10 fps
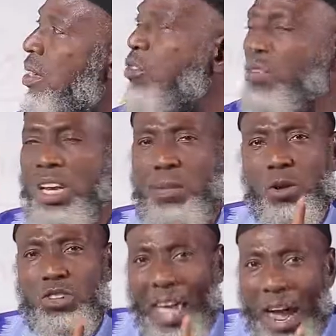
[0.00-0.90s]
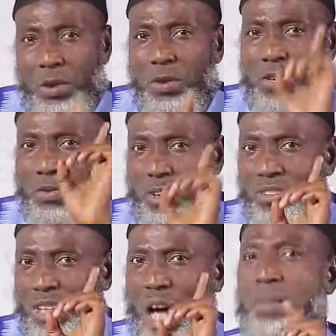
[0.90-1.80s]
Let's talking about the end of the
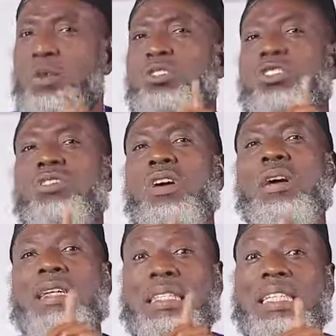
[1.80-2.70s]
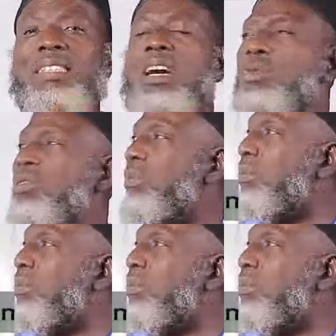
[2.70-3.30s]
first term, which is a discount.